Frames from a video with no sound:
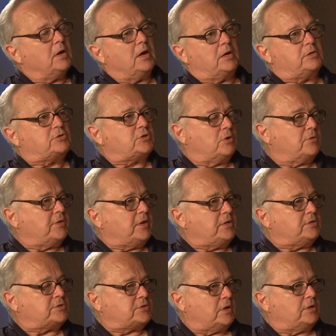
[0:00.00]
And so they
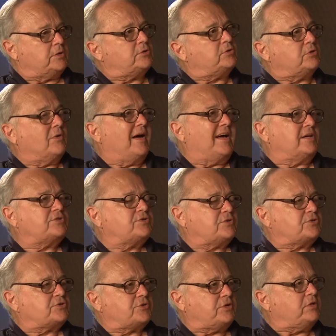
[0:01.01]
decided to ask
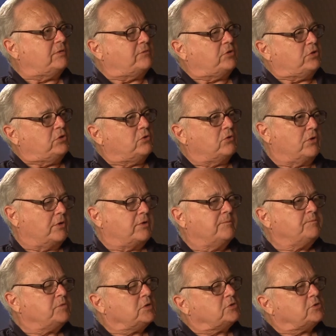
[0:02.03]
the city of New York